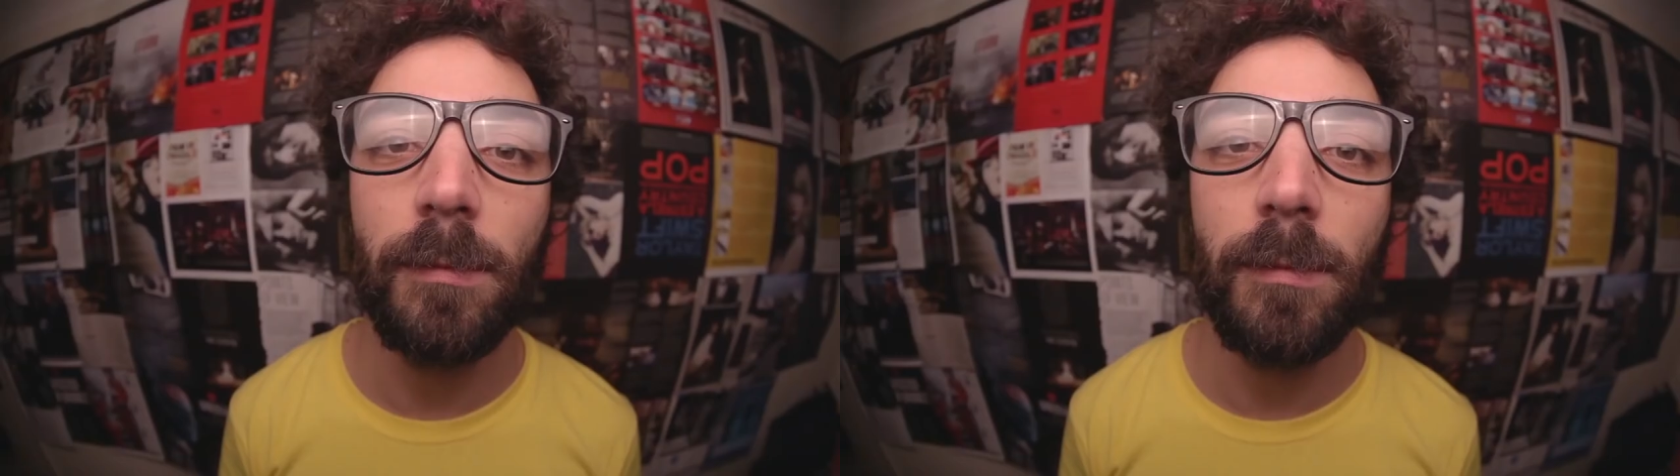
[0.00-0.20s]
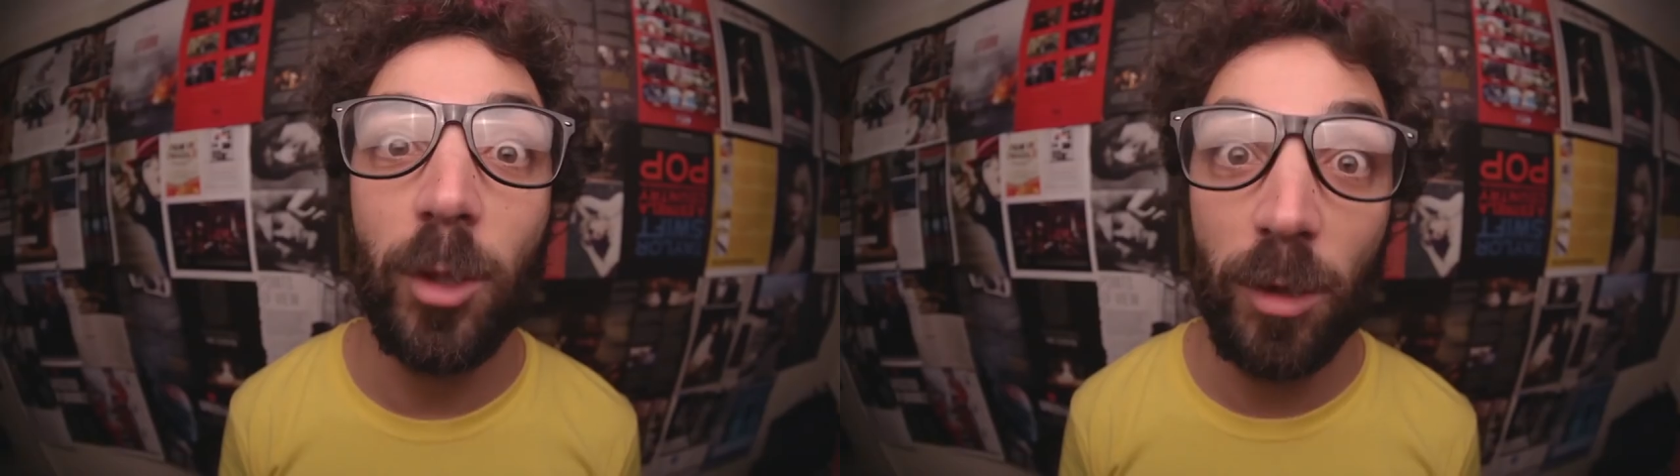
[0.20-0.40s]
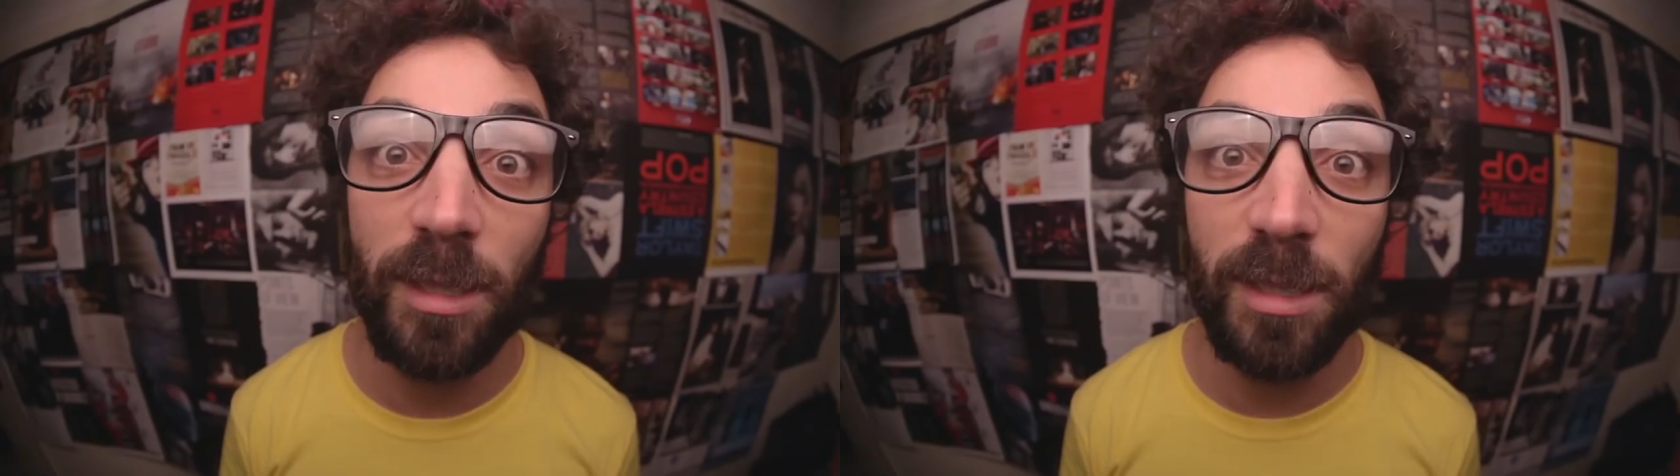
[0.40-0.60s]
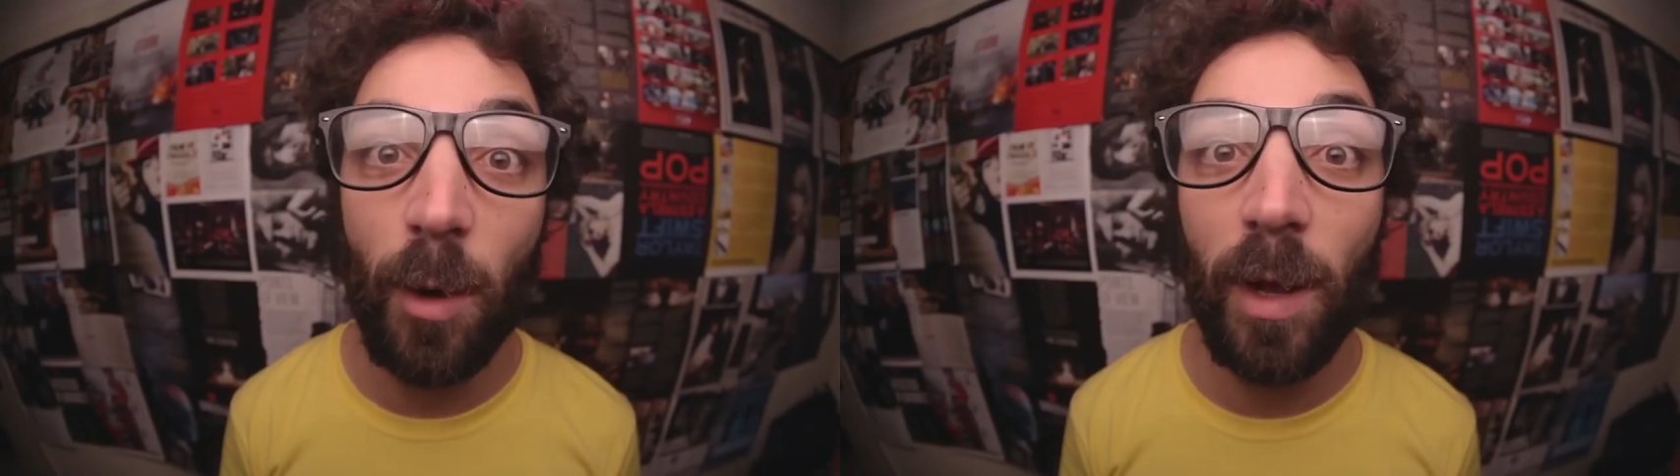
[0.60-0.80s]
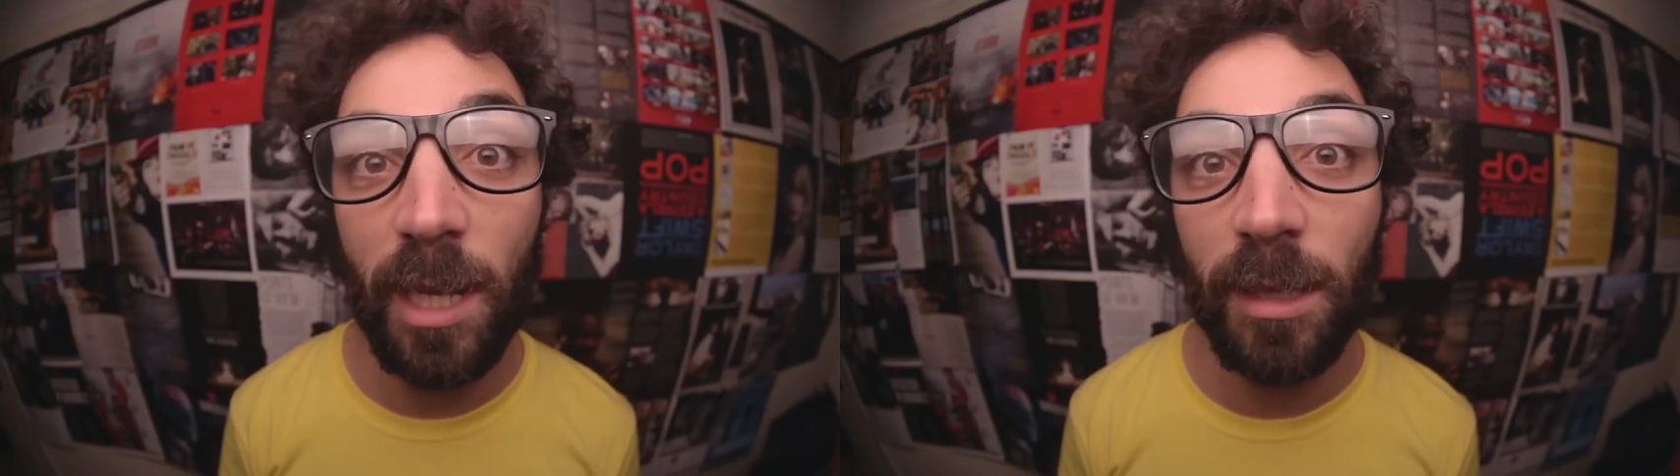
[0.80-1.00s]
So this is
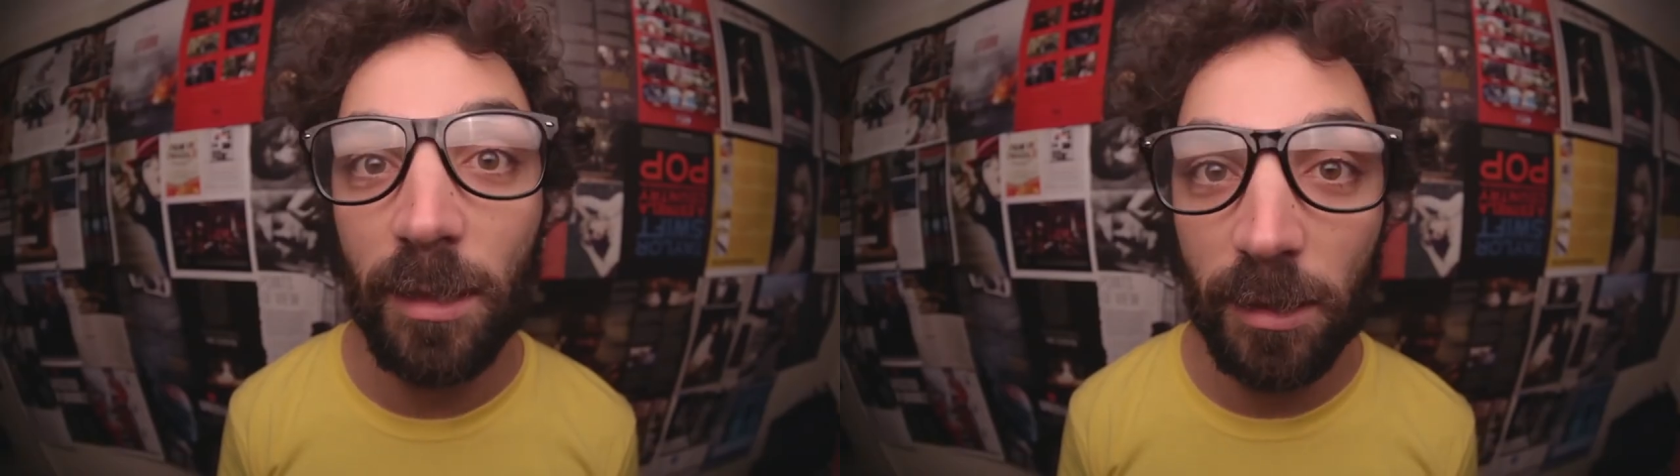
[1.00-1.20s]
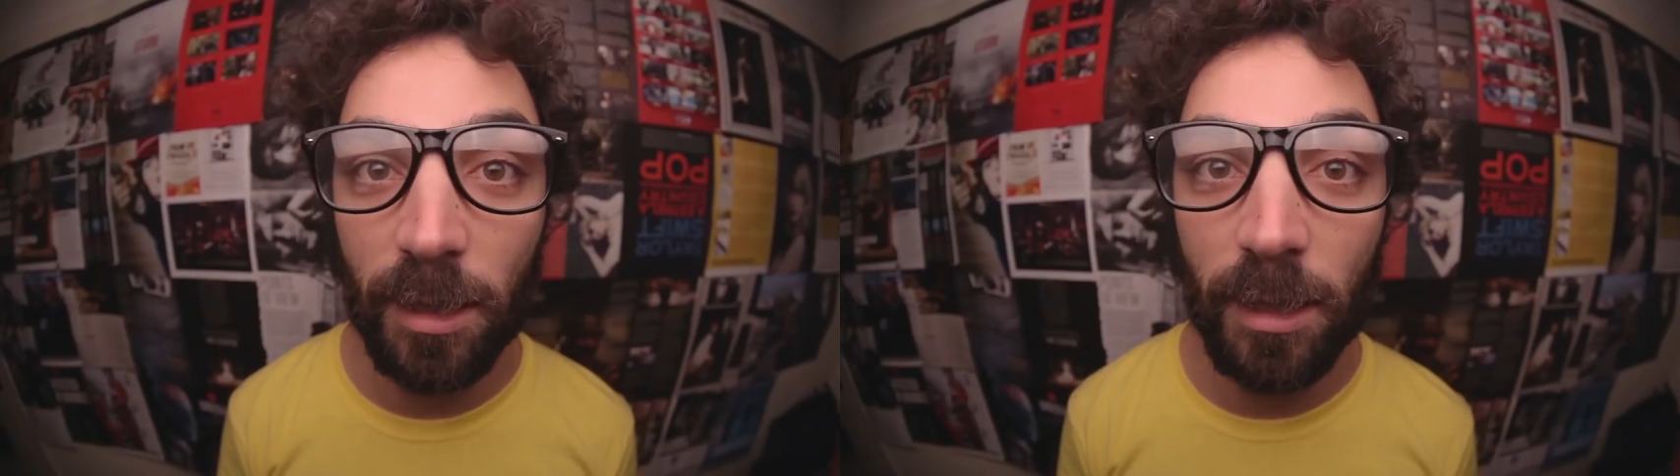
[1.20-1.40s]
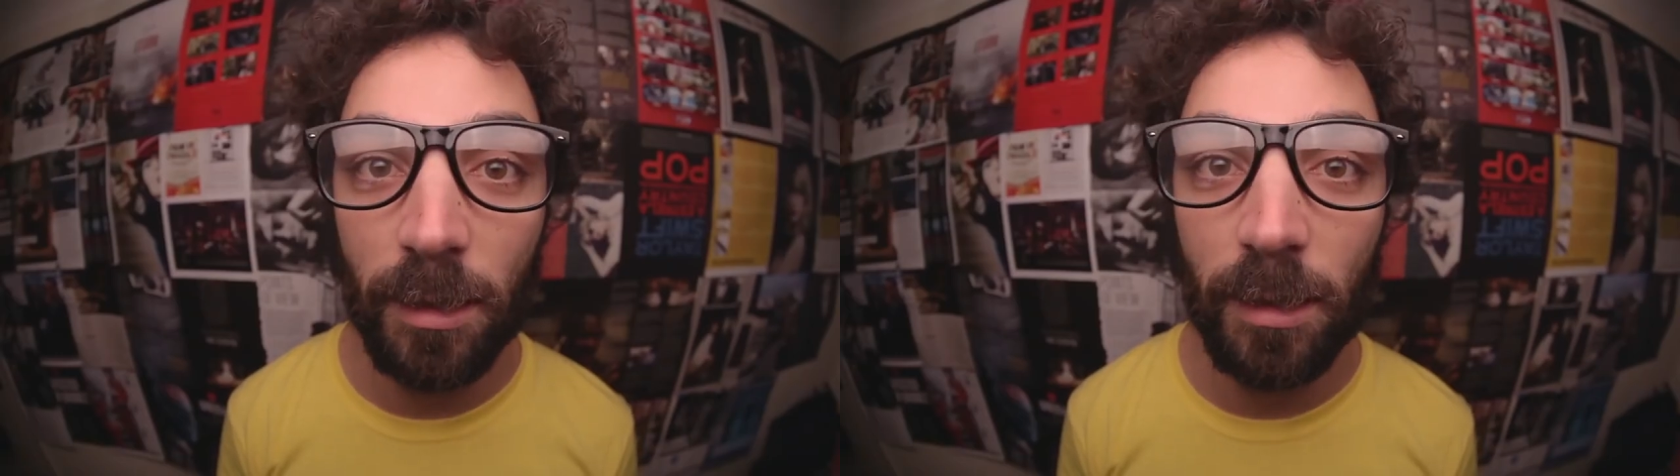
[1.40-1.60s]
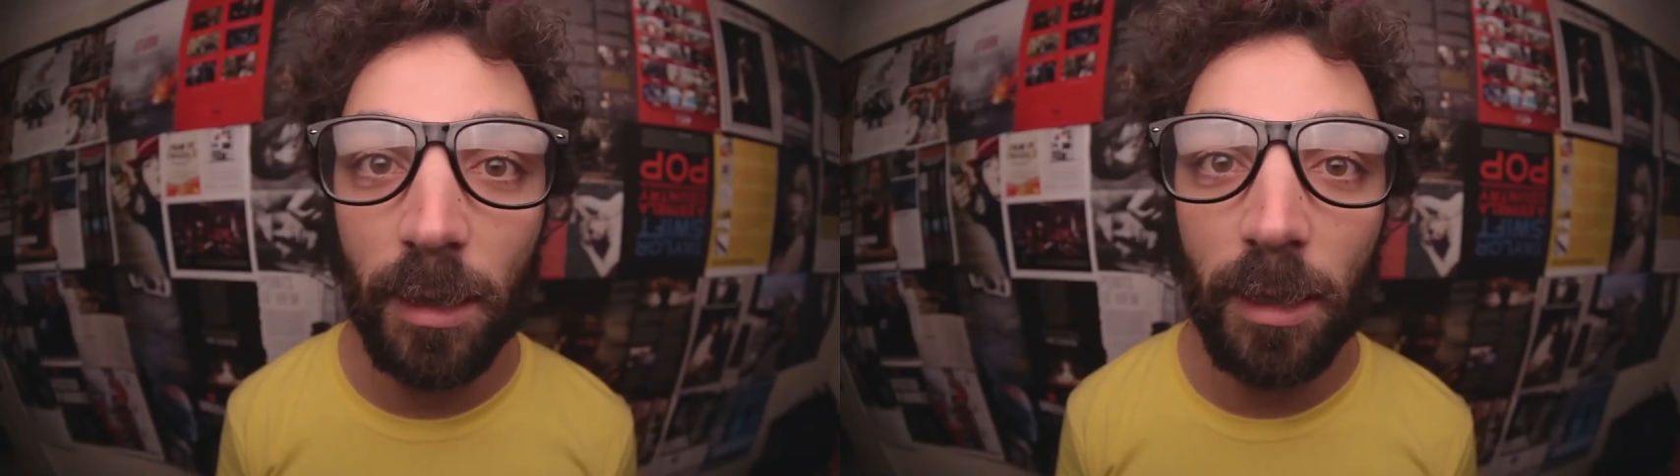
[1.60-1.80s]
how I lit this scene.